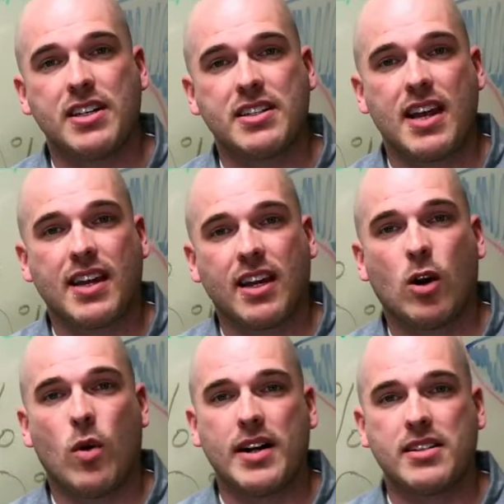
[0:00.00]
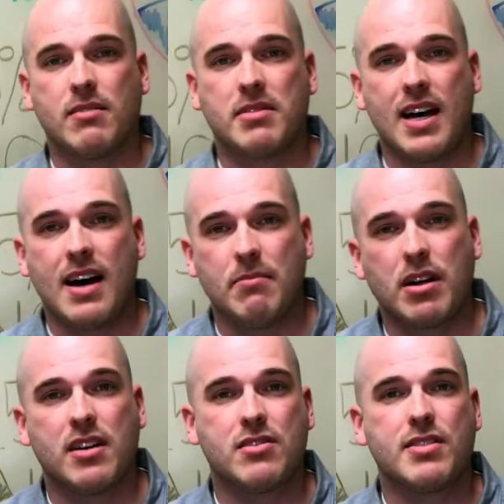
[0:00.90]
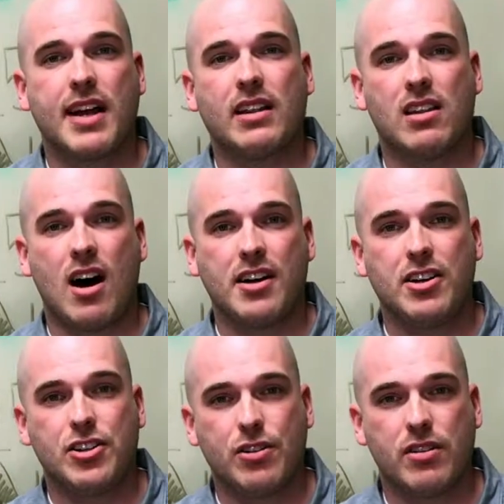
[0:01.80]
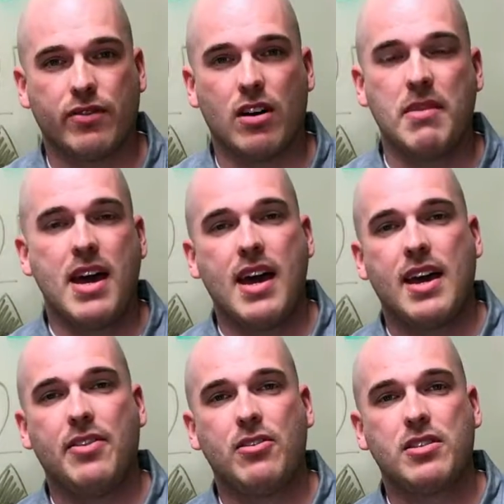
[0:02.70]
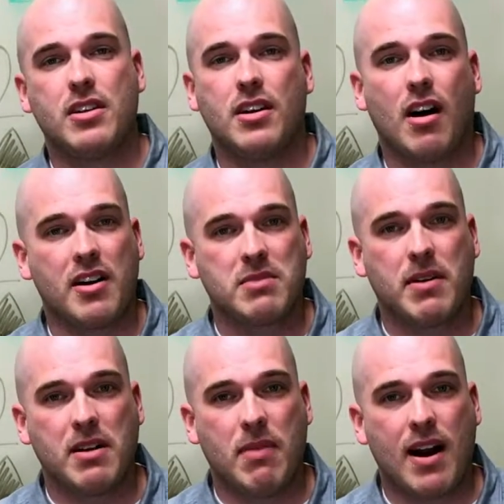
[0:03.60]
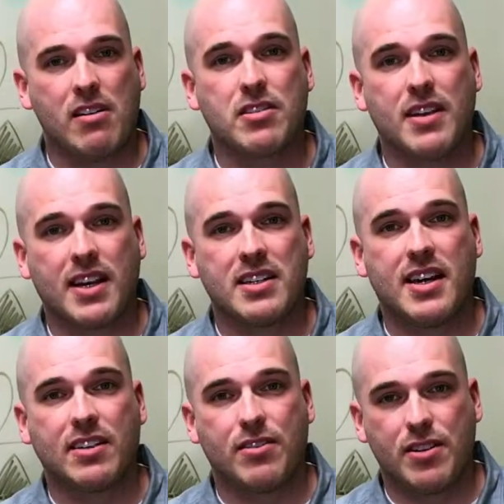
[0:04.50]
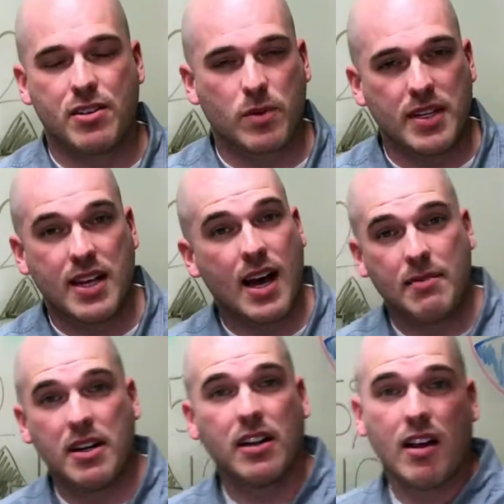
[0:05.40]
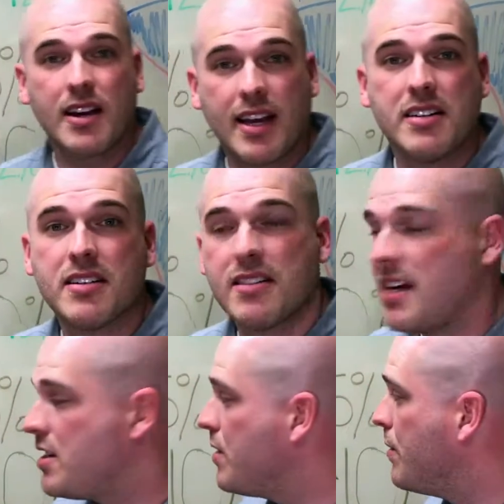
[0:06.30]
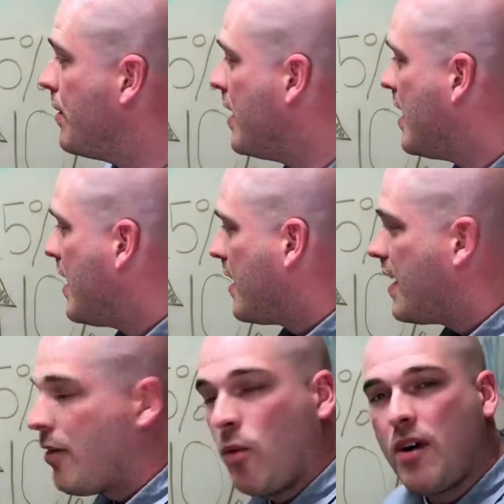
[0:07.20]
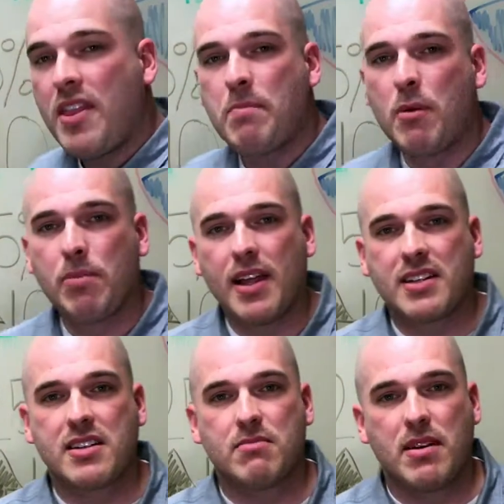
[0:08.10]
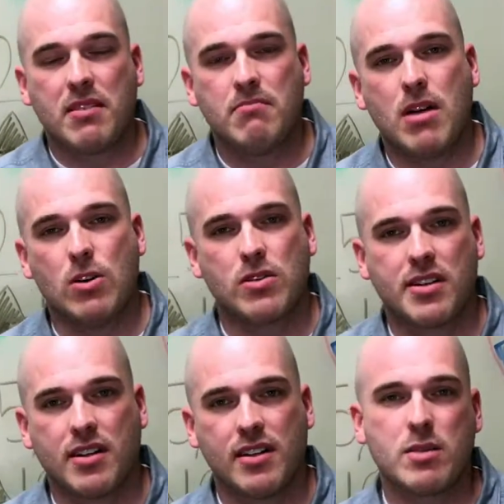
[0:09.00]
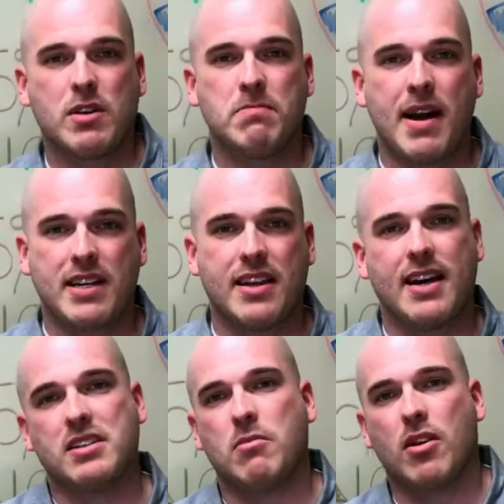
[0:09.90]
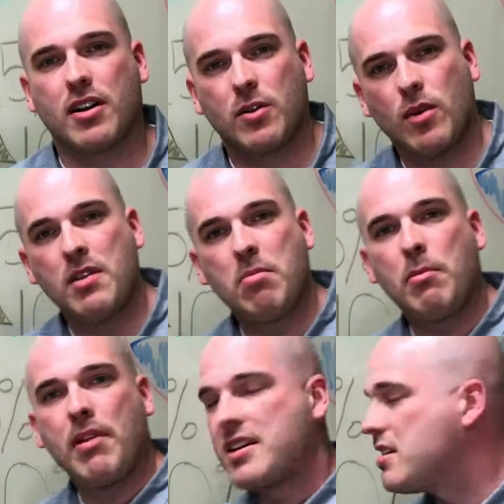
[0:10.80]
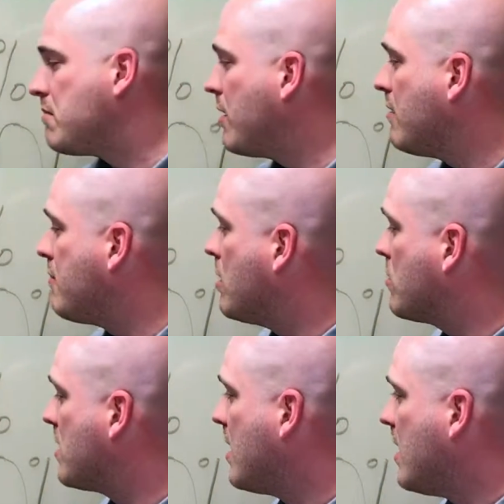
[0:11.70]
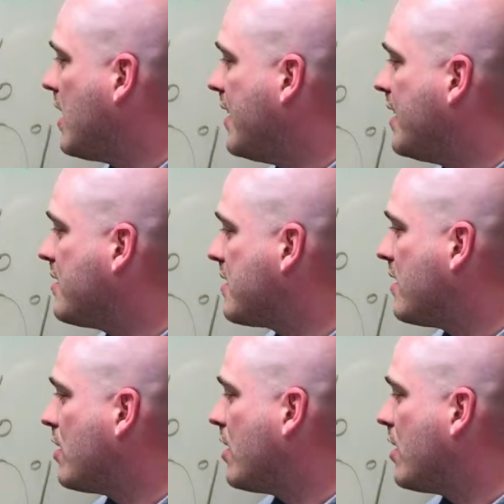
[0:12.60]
it's taking quite some time because there's a lot to choose from and there's not as many buyers so they can take their dear sweet time. And in a lot of cases, they do. Now, the one that perplexes me the most, let's switch back to the housing market. The one that perplexes me the most is